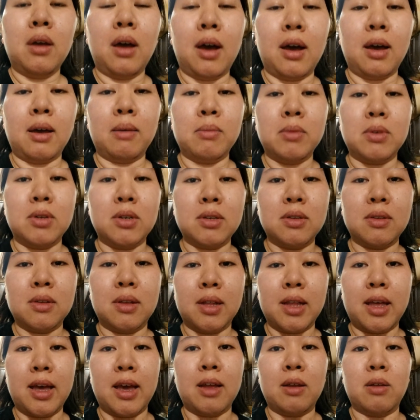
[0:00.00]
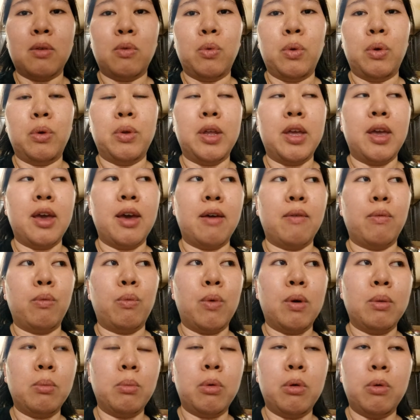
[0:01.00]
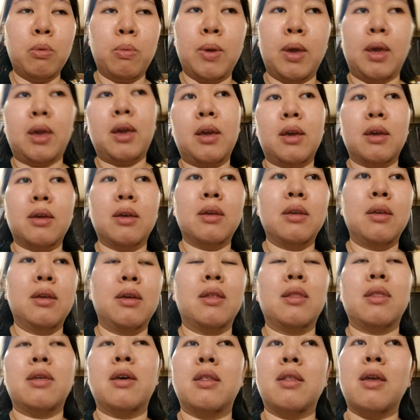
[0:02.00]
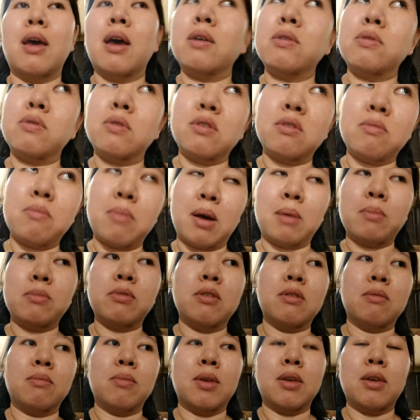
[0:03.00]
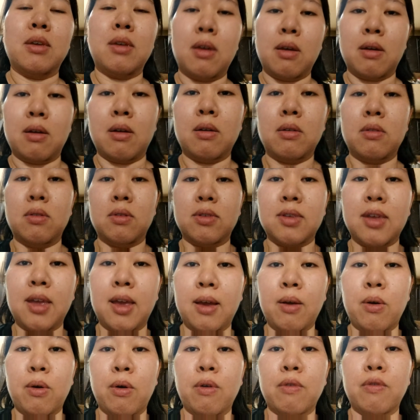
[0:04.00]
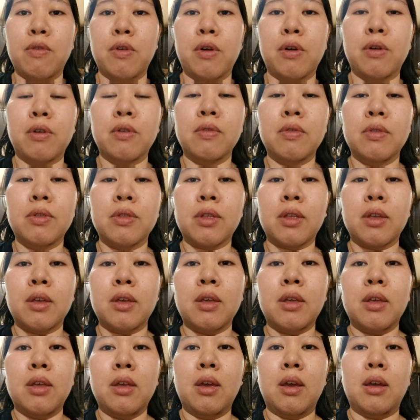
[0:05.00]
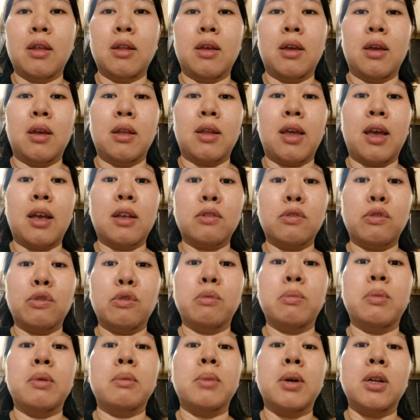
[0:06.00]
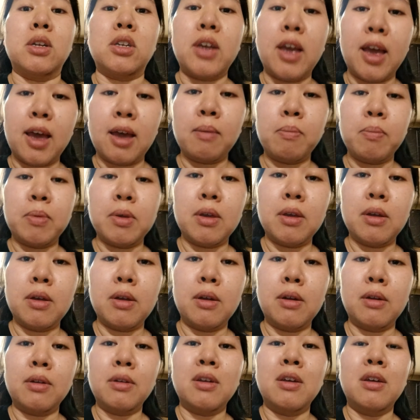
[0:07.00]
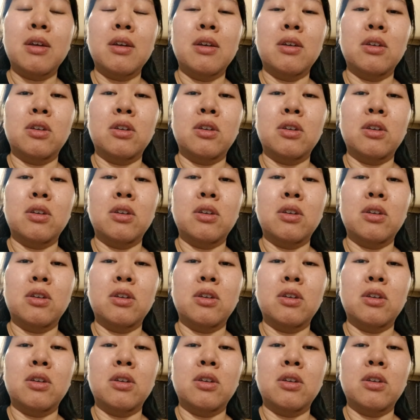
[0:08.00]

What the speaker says: I'm just glad we only have one more week, and then Ezri's mom's gonna be here to take over, and then Ezri will be much happier.